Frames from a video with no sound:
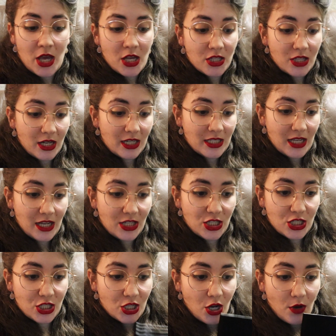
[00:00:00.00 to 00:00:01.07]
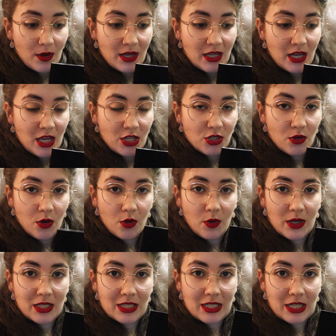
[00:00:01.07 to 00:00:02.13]
So I decided just to go in and do a
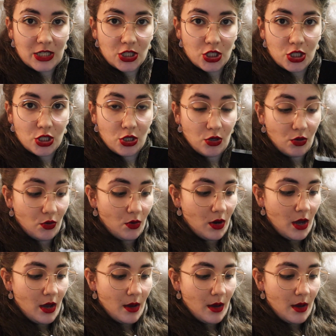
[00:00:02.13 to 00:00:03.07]
quick stitch to